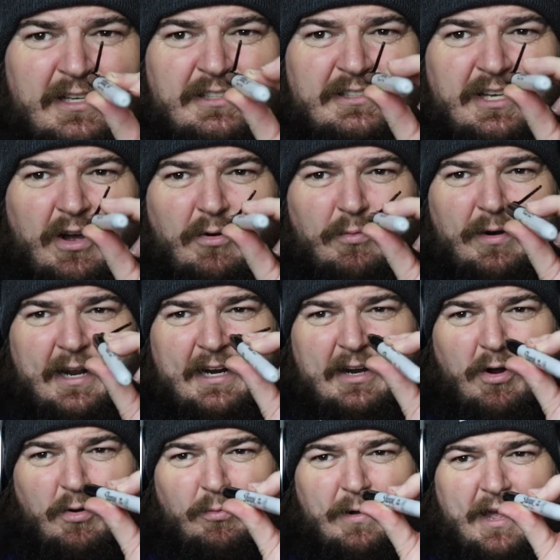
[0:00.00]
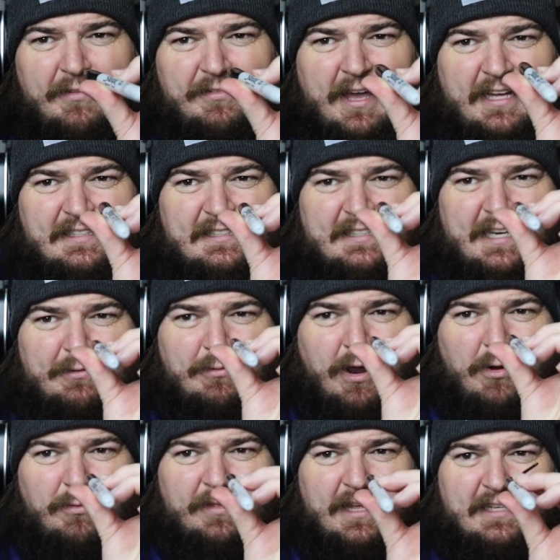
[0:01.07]
so when I go around, that's
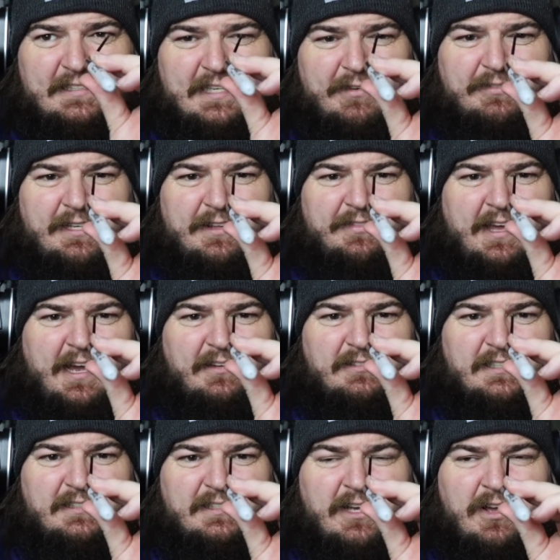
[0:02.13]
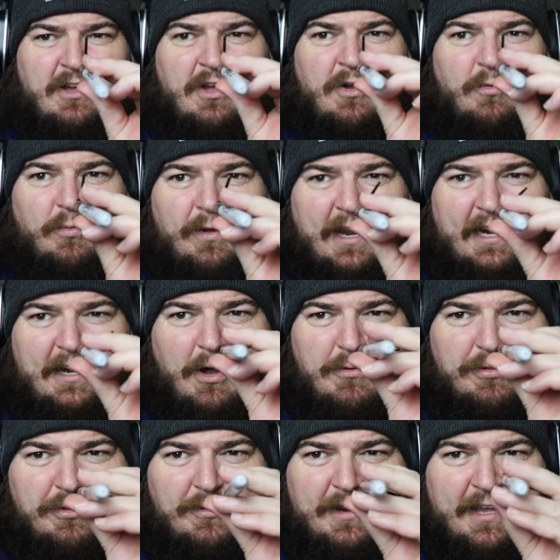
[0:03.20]
zero, and that's 17/1000ths. When I go
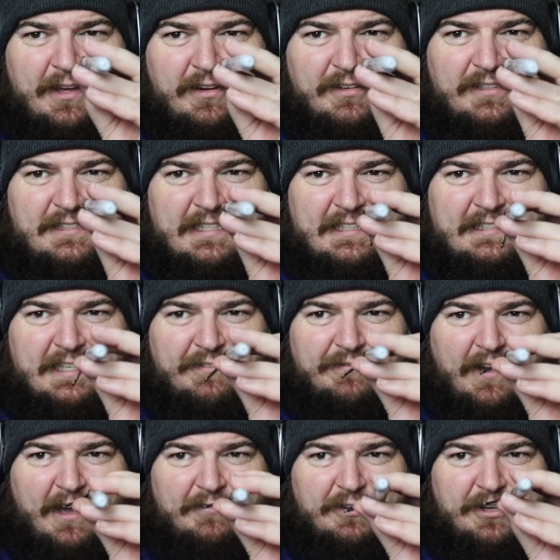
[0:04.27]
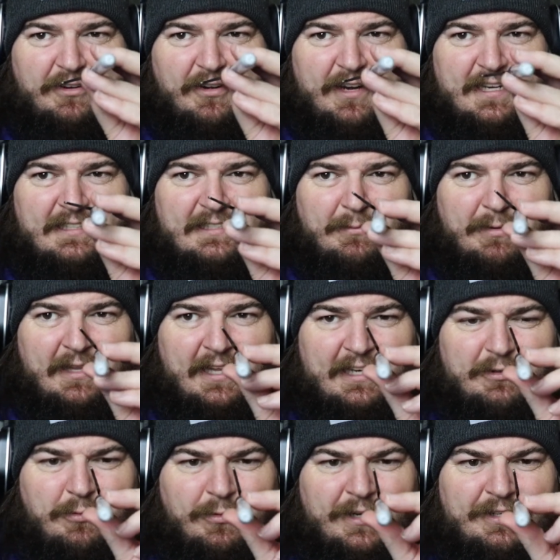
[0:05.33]
365 degrees, I'm at
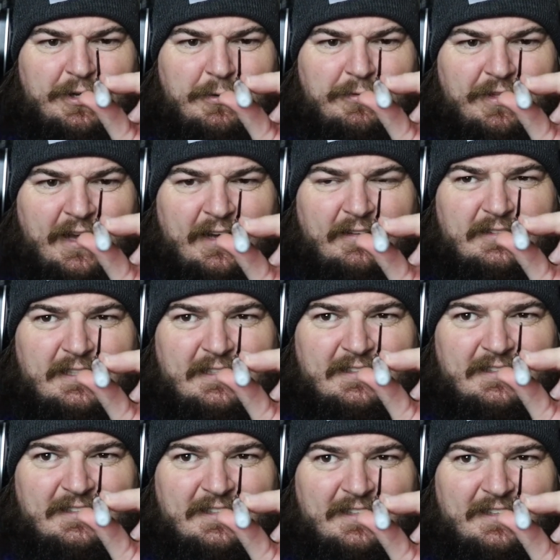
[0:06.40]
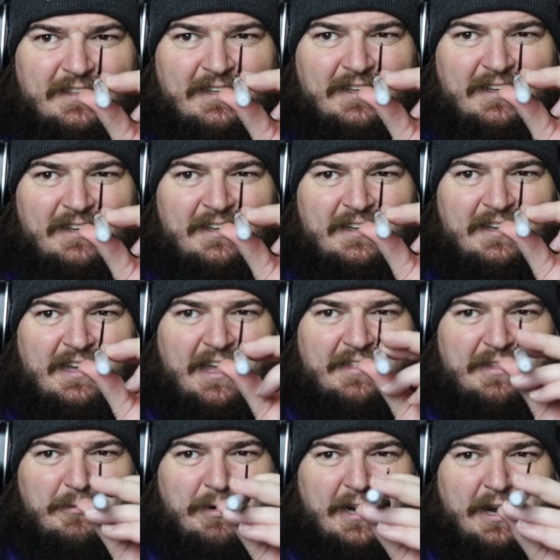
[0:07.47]
like 22/1000ths.
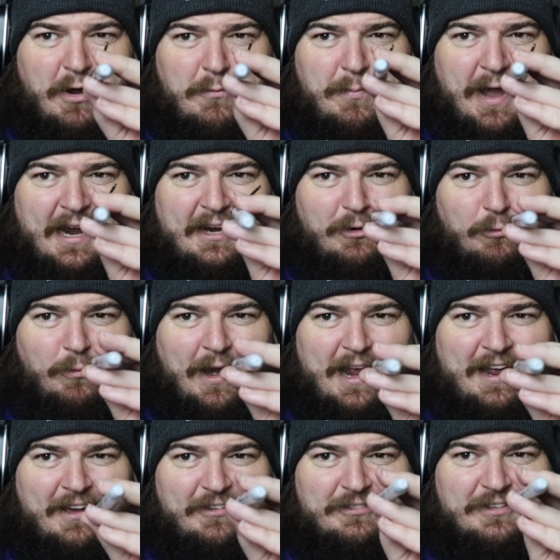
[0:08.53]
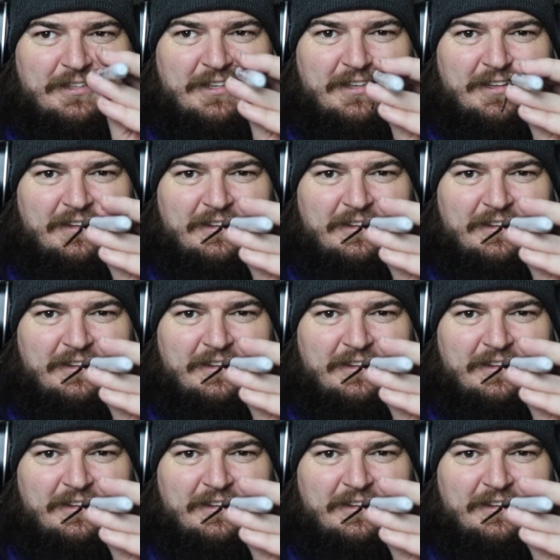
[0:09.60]
And then when I go back around